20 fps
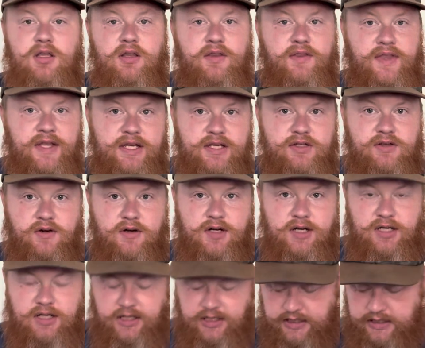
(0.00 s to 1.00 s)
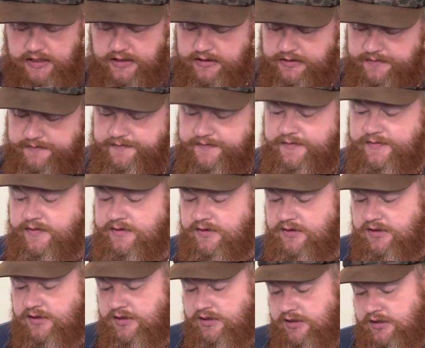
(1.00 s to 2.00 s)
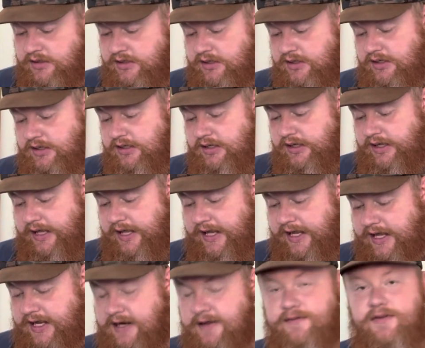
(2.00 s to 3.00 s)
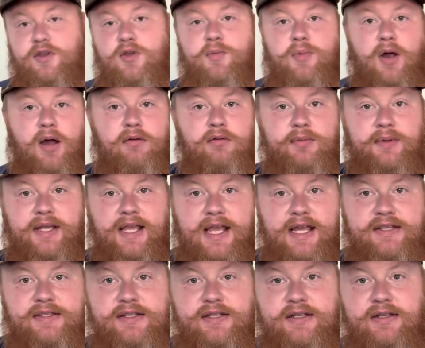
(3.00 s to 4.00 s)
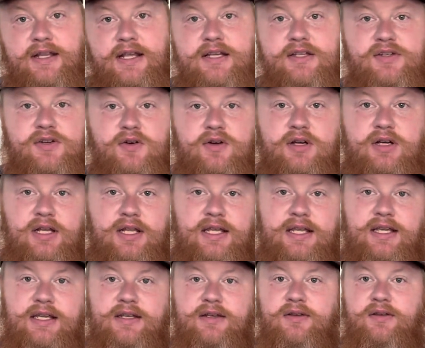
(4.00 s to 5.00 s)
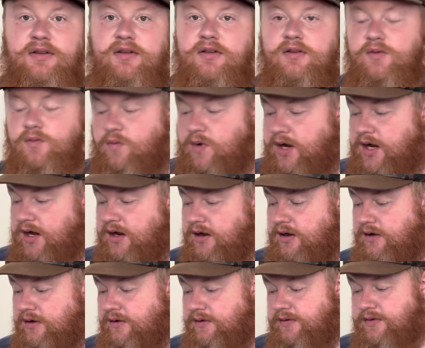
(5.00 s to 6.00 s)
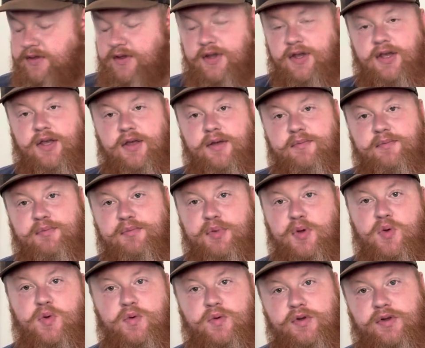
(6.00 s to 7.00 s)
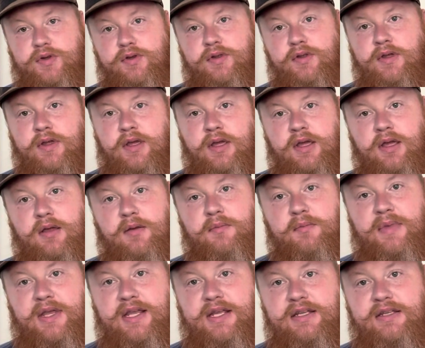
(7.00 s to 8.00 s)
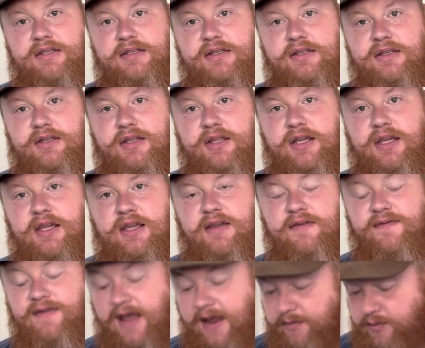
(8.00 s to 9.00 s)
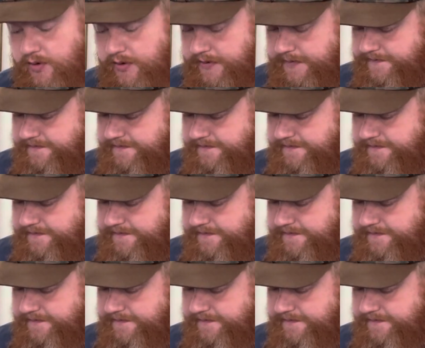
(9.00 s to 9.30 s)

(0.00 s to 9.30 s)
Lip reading: these started to leak. And if you probably guessed it, they started leaking where the boot meets the fabric.